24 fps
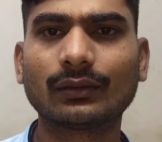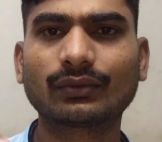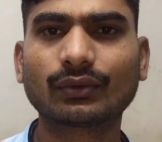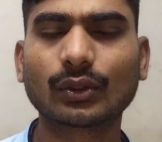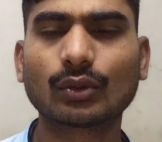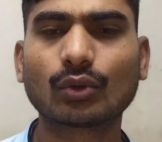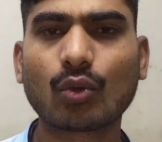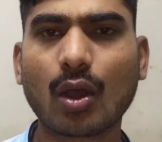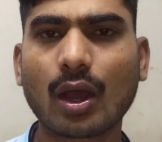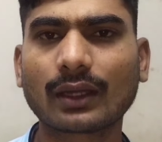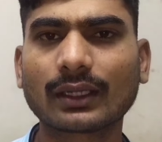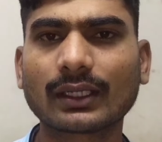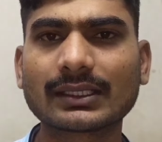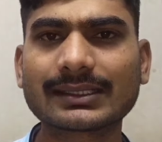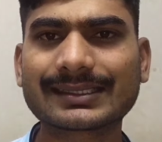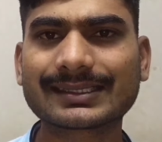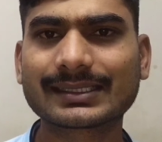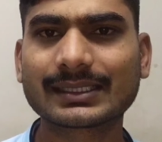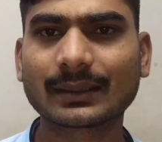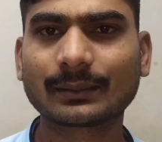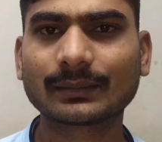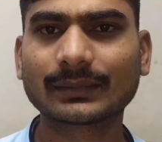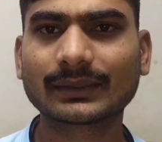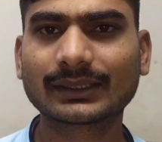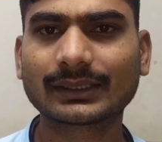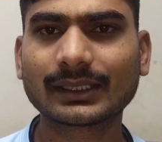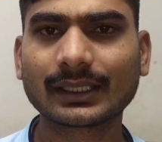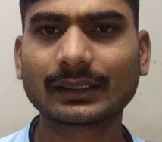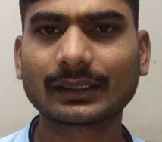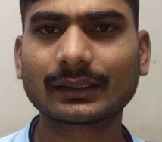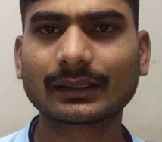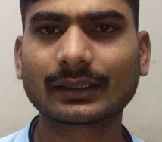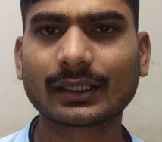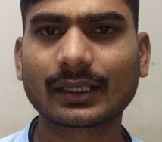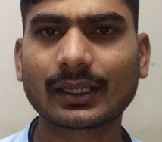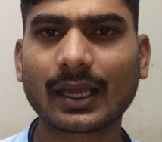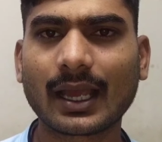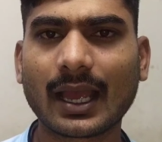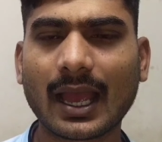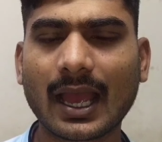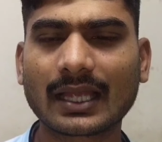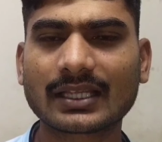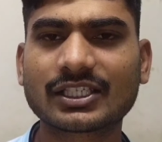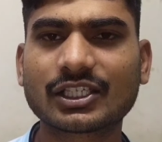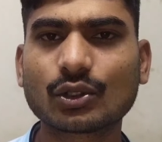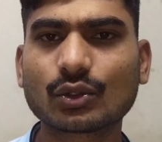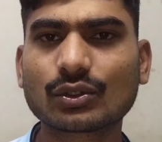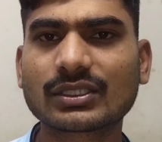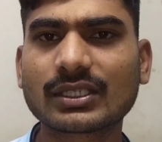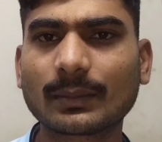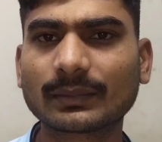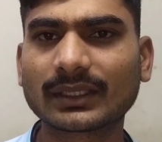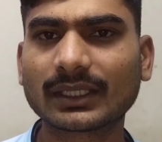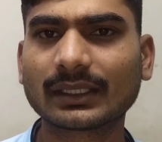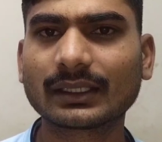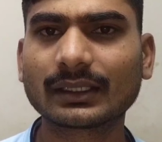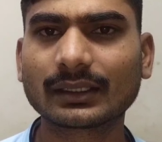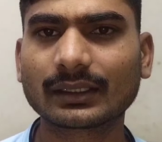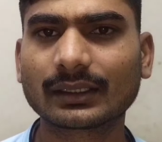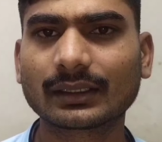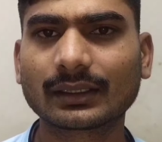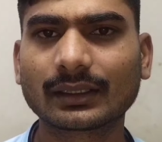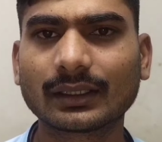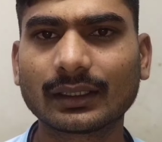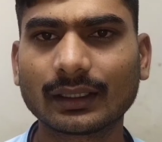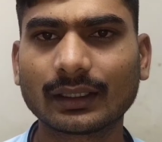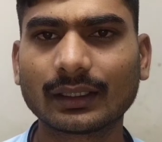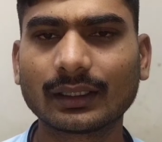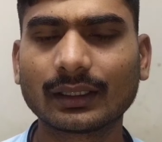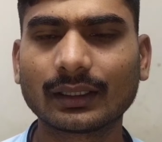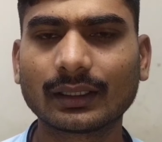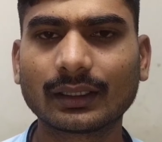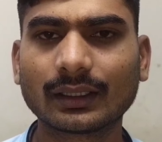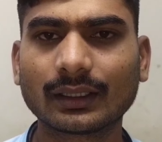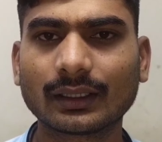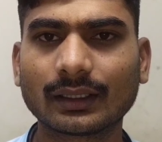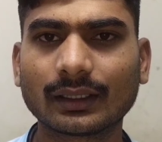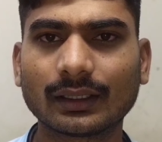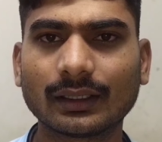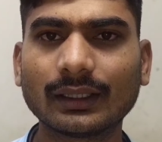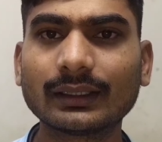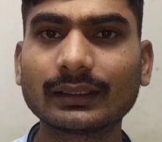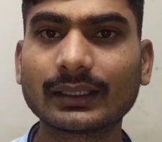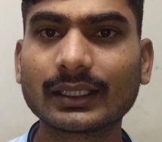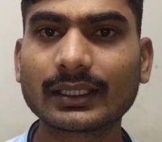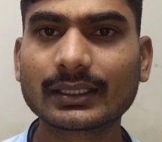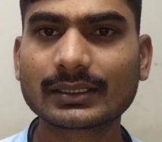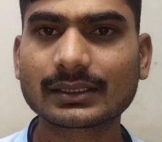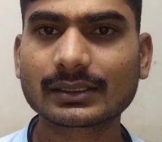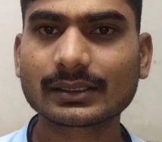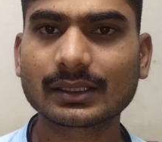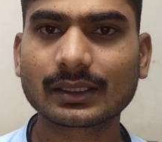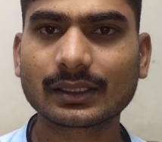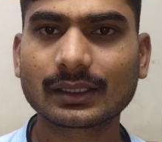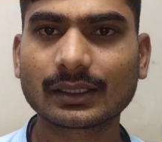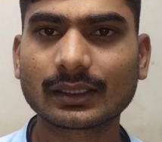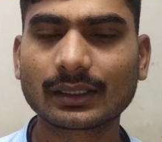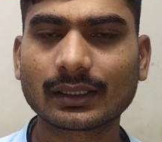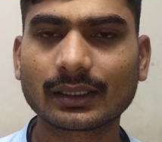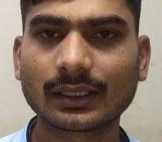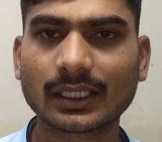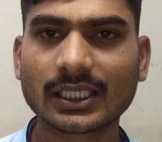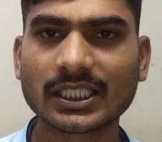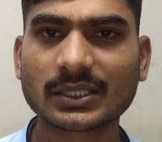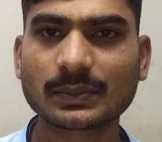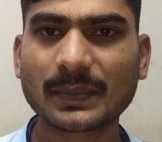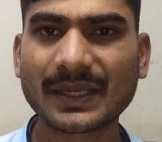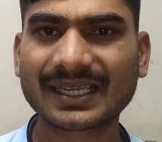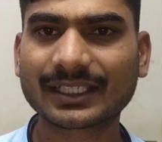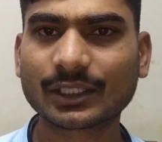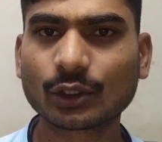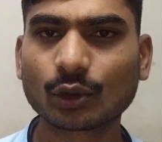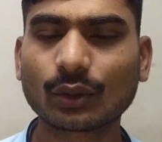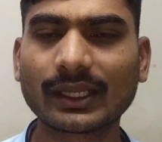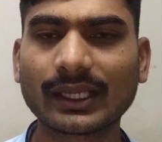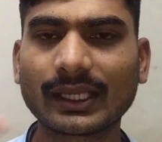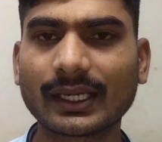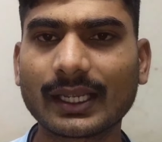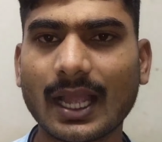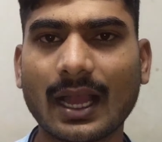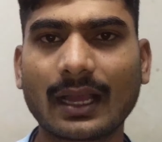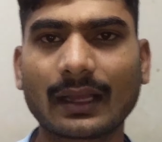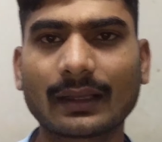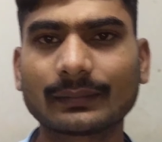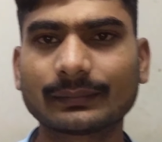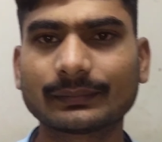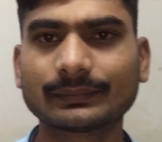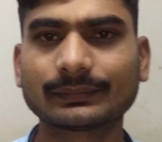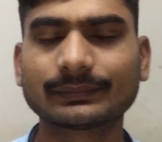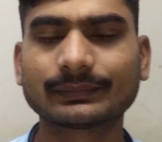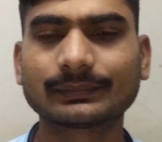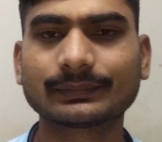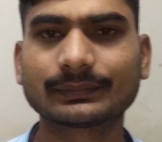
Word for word: If we want to something, achieve something in this respective area,